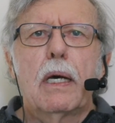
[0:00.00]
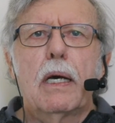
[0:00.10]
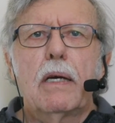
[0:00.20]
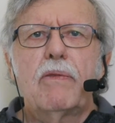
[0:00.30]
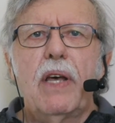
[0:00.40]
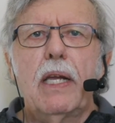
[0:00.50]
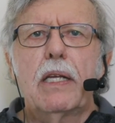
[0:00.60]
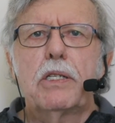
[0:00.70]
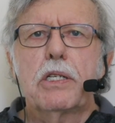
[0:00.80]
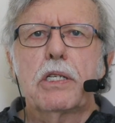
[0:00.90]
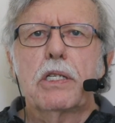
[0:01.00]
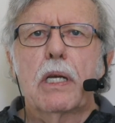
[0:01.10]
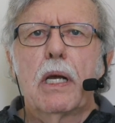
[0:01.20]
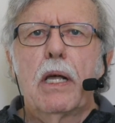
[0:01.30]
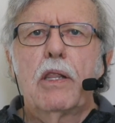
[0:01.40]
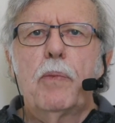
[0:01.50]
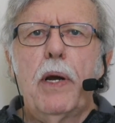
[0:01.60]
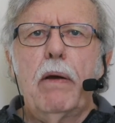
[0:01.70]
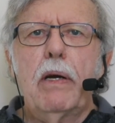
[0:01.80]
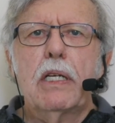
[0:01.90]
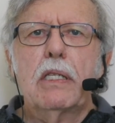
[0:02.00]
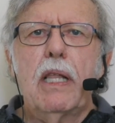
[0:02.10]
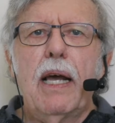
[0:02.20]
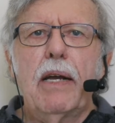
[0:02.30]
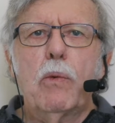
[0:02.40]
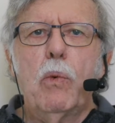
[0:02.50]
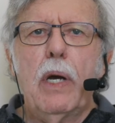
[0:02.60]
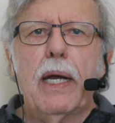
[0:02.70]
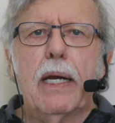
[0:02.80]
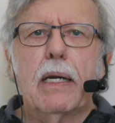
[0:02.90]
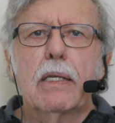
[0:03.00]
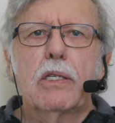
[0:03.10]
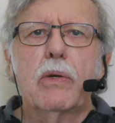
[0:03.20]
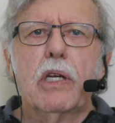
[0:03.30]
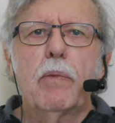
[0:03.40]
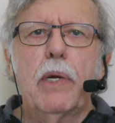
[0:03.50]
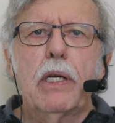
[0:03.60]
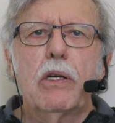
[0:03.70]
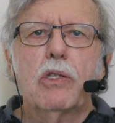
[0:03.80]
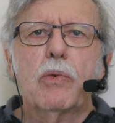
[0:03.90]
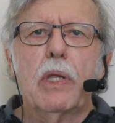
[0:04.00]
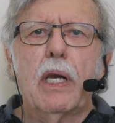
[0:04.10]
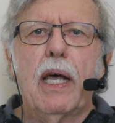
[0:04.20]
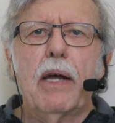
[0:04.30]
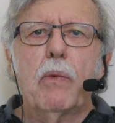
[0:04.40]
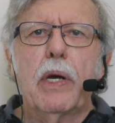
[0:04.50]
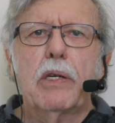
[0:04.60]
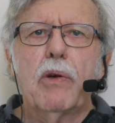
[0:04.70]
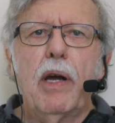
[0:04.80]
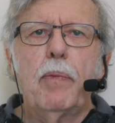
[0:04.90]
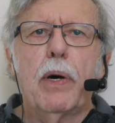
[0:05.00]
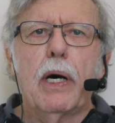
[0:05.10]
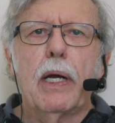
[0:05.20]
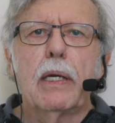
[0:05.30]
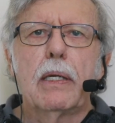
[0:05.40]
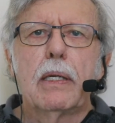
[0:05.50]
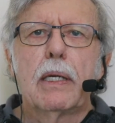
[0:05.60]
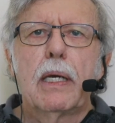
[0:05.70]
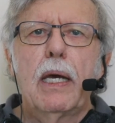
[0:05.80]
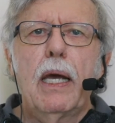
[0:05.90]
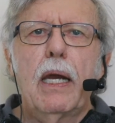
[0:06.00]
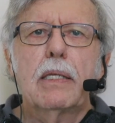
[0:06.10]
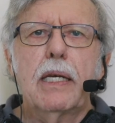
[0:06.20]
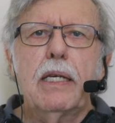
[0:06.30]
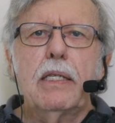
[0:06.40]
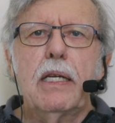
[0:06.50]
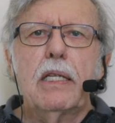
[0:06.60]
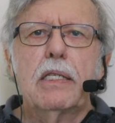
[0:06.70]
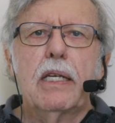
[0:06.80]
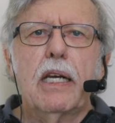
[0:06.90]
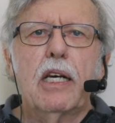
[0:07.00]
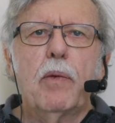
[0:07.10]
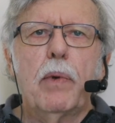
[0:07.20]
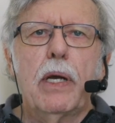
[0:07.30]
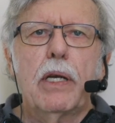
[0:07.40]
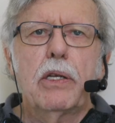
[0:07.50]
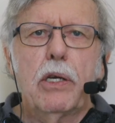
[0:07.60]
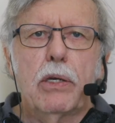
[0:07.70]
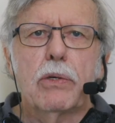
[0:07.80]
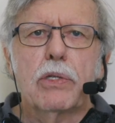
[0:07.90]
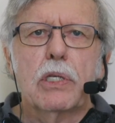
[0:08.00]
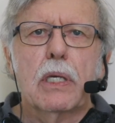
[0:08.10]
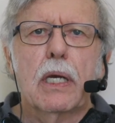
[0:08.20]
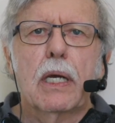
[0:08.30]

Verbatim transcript: Advantages. The Parrot is lightweight, so it can be used with a lightweight tripod. It is easy to set up and use.